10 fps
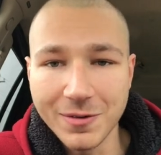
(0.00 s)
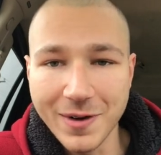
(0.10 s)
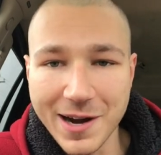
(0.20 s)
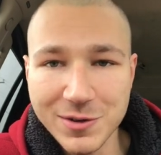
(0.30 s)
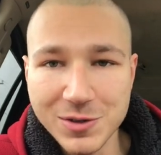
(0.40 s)

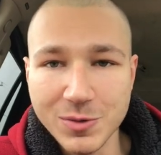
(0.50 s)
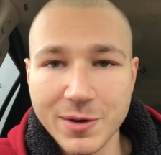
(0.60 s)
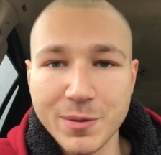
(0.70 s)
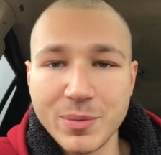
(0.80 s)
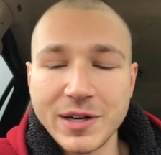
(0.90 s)
right? This is where
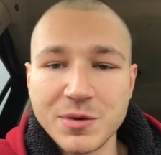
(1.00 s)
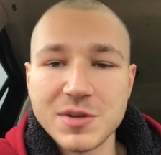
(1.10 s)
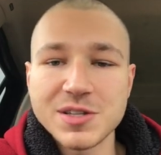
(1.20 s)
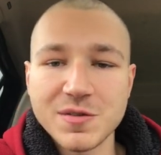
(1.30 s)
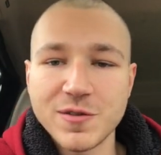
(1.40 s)
we bring you
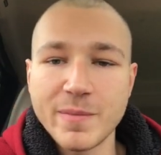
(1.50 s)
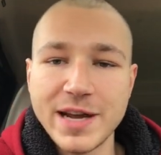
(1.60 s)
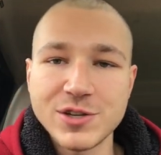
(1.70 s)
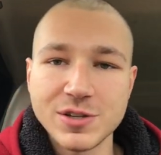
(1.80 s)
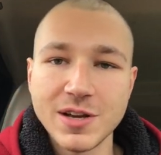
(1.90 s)
this
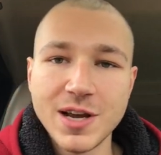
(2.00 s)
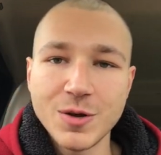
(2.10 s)
information.